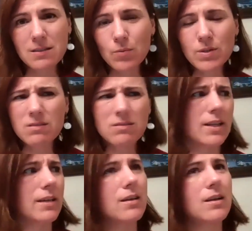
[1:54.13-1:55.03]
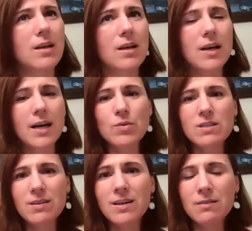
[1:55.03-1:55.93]
I was
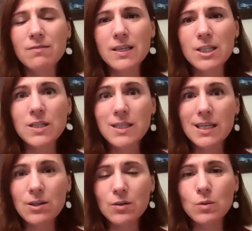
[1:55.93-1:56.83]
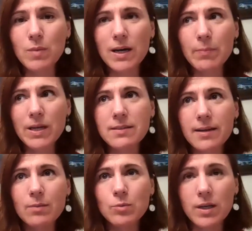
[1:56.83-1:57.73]
kind of like just here to bide my
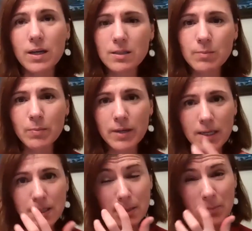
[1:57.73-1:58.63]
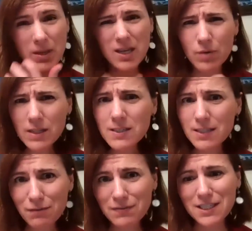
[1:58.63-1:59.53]
time, to get as much playing time, really
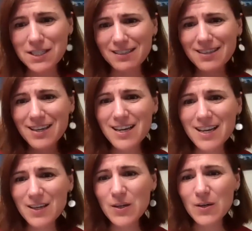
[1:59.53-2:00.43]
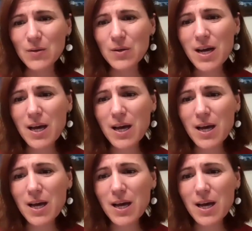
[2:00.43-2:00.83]
selfish, you know.